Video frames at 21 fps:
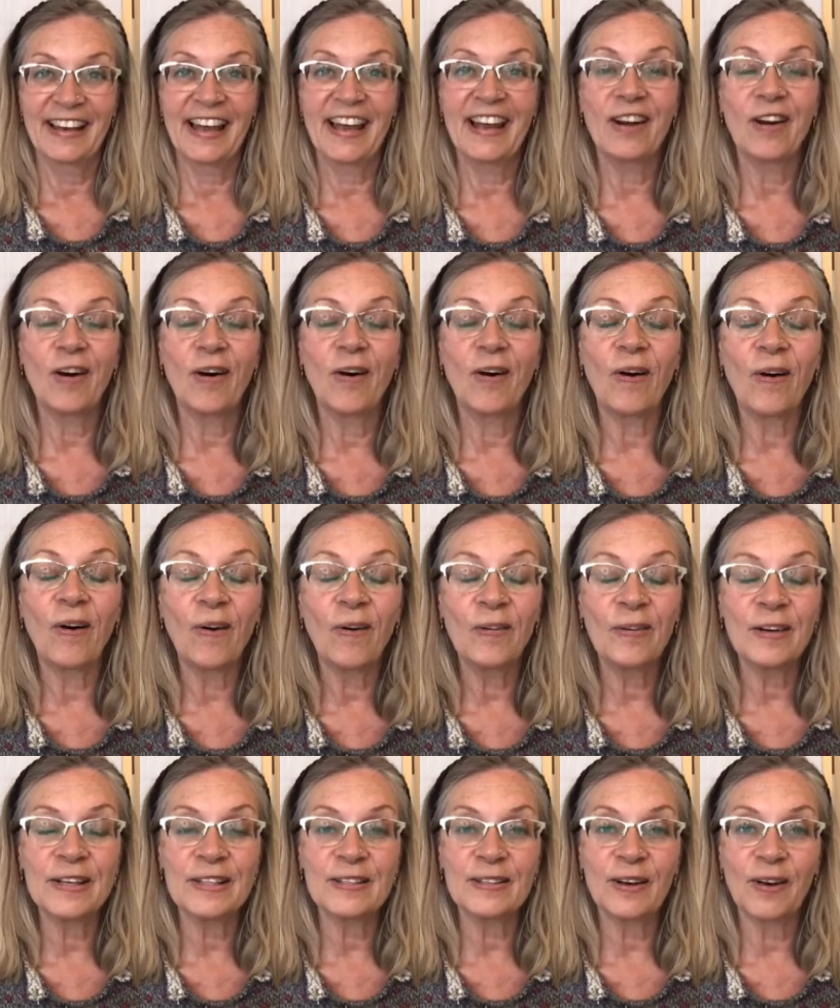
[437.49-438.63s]
and
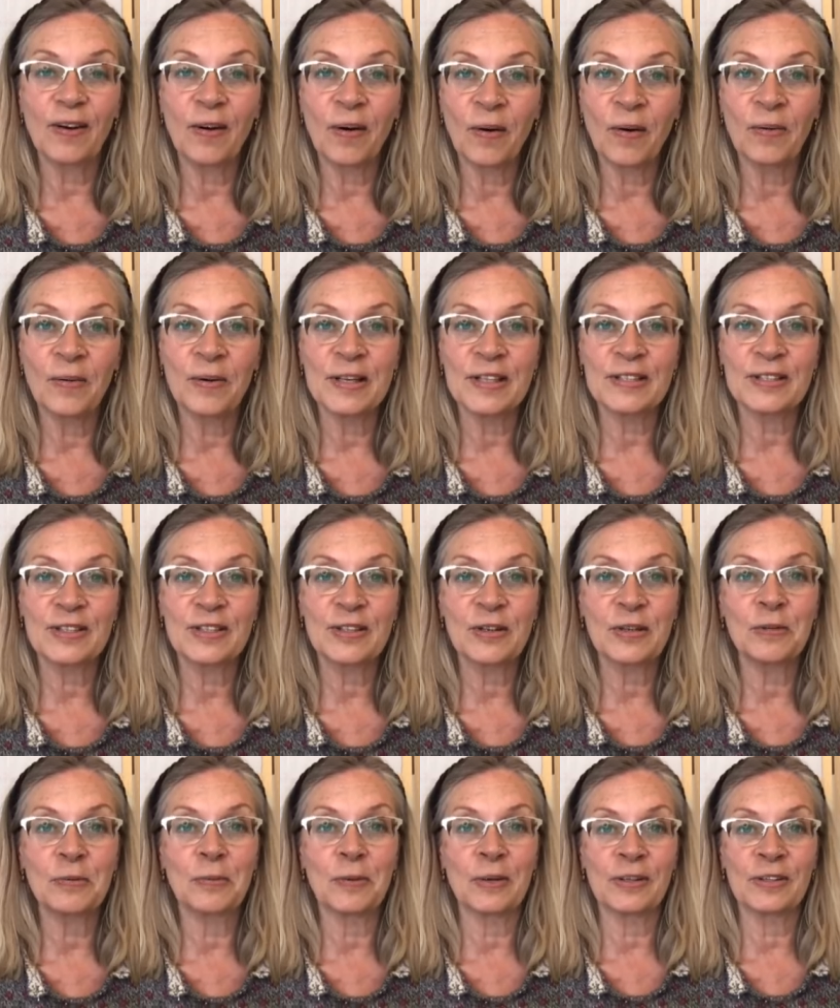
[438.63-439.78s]
always, always good